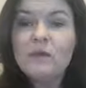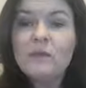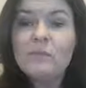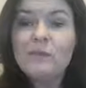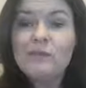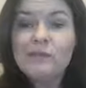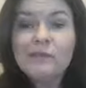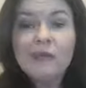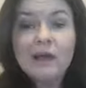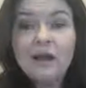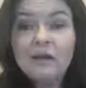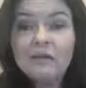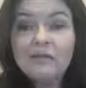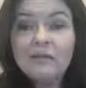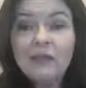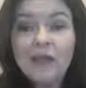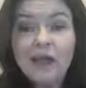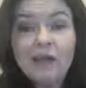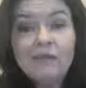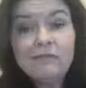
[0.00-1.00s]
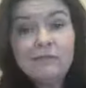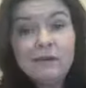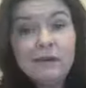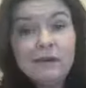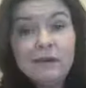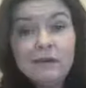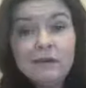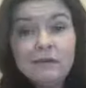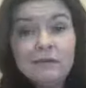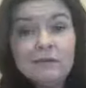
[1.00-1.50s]
People love cat
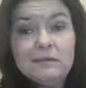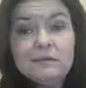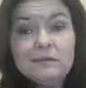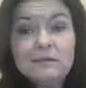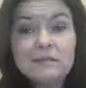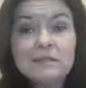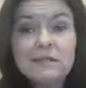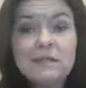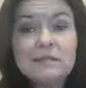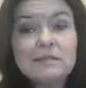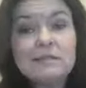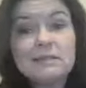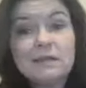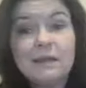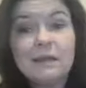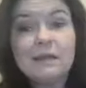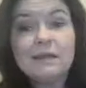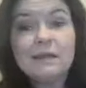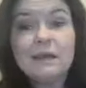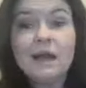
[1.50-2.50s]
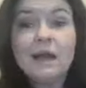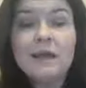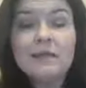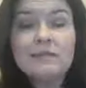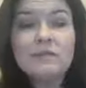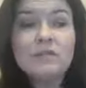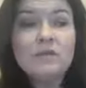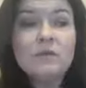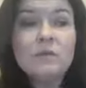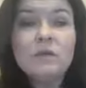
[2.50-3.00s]
videos. Just saying,
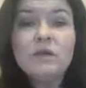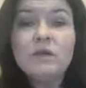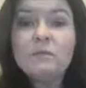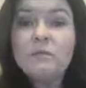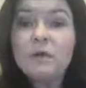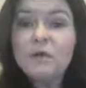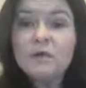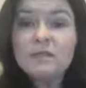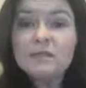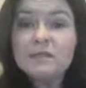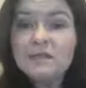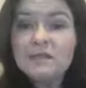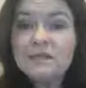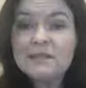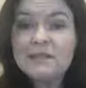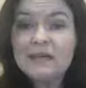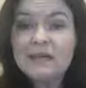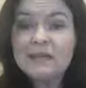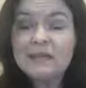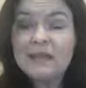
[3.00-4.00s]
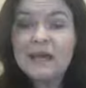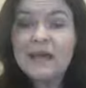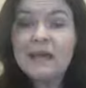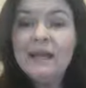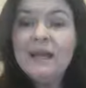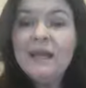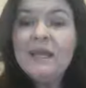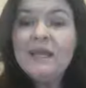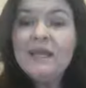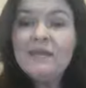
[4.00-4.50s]
guys, when you post things like
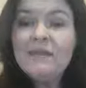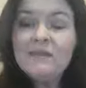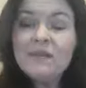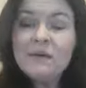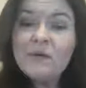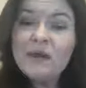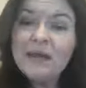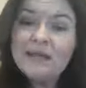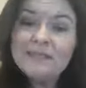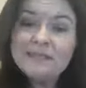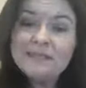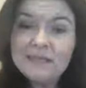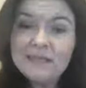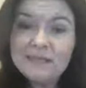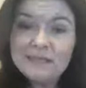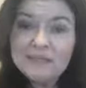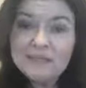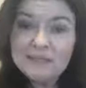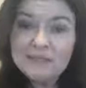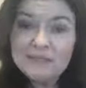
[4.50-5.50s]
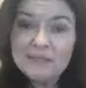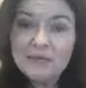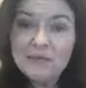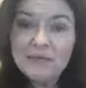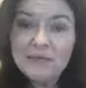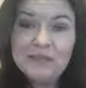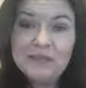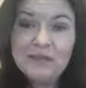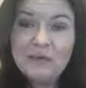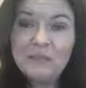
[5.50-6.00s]
that, even though it has nothing to
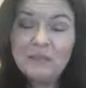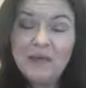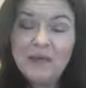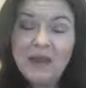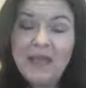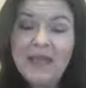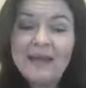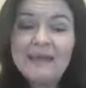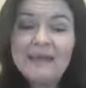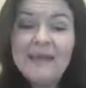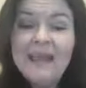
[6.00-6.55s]
do with your brand,